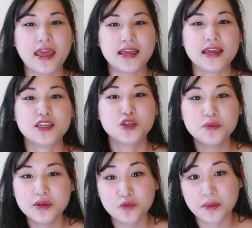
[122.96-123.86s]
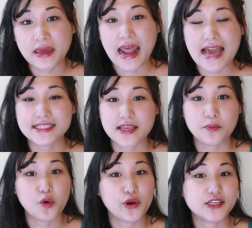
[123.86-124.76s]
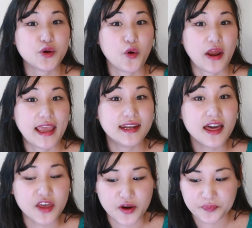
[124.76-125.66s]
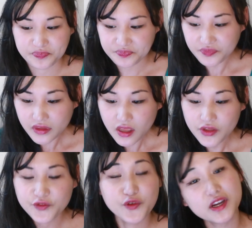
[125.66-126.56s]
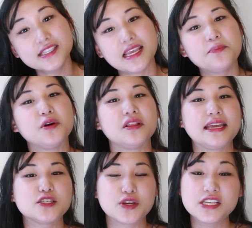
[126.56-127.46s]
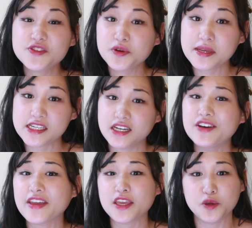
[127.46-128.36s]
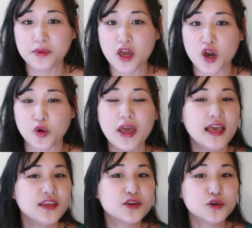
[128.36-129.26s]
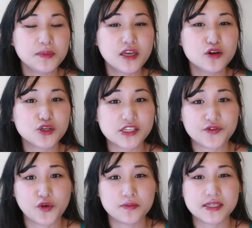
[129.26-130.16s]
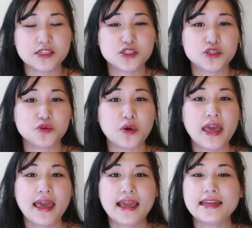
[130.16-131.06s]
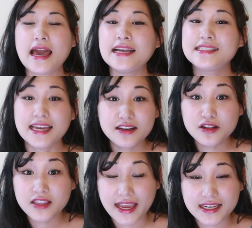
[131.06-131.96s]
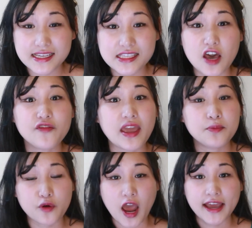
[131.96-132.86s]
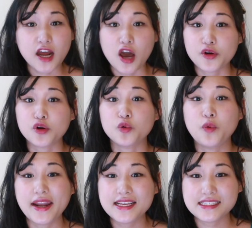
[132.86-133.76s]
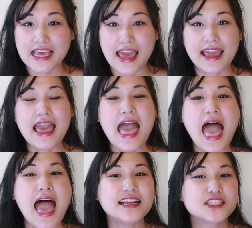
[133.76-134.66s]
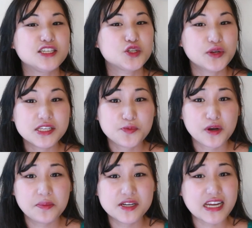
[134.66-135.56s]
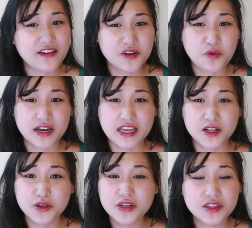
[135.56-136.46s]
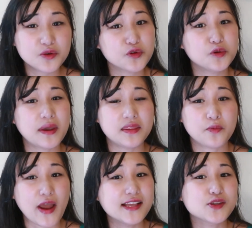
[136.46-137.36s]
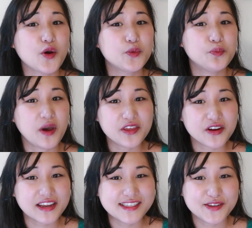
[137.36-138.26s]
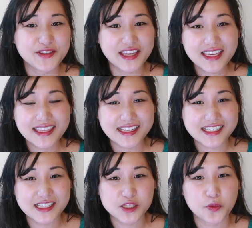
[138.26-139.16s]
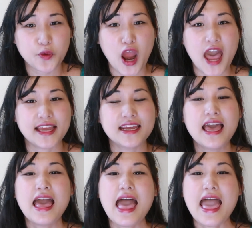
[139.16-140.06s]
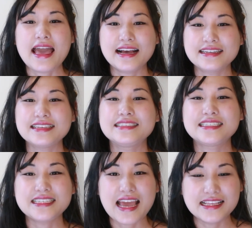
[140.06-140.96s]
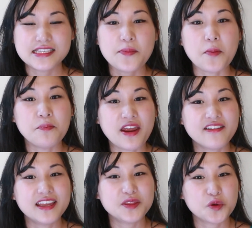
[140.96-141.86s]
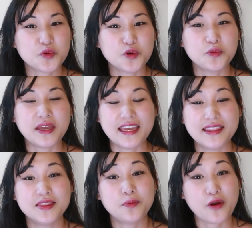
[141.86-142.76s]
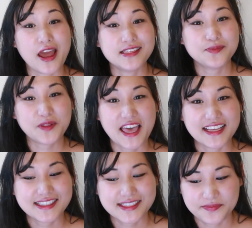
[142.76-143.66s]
a human woman at some point or another. For example, in Transformation of a Gumiho, the Gumiho transforms into an identical likeness of a bride on her wedding day, and she tricks pretty much everyone, including the groom and the bride's own mother, into thinking that she is the bride, and she ends up marrying the groom in the bride's place.